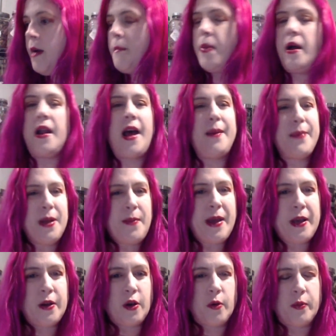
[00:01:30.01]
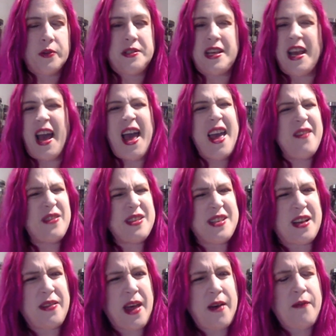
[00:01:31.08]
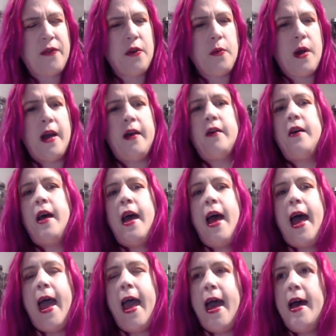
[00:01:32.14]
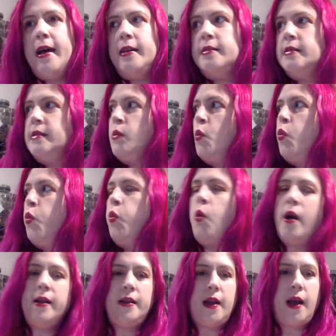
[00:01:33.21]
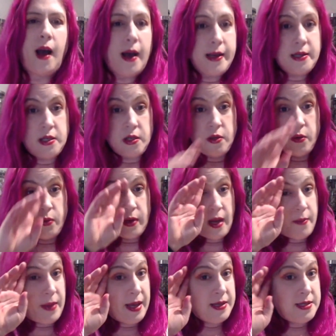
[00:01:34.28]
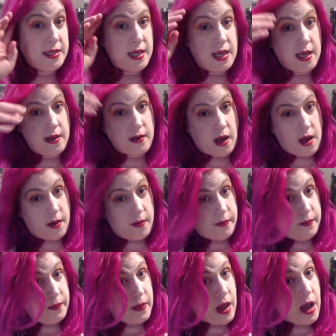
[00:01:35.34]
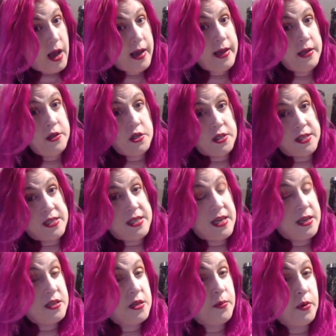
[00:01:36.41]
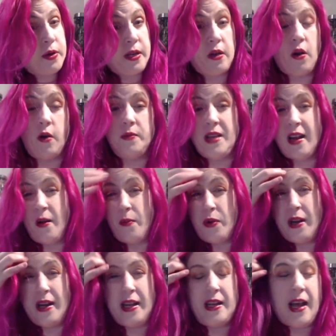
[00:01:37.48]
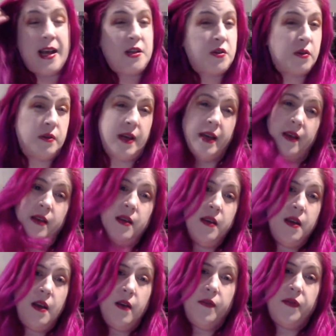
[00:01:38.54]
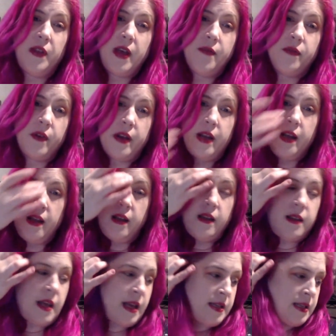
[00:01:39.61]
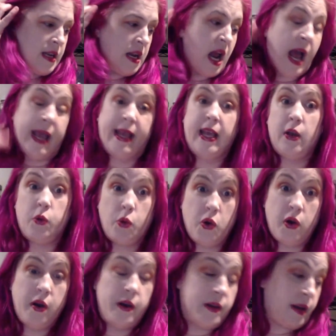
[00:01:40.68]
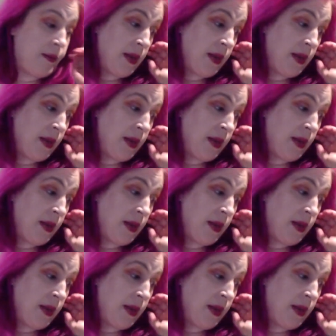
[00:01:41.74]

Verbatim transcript: But I'm going to make an herbal tea. I haven't done that for a while. And what I do when I make tea, um, I just stick to putting herbs. I don't put any natural like flavoring things in it. I could.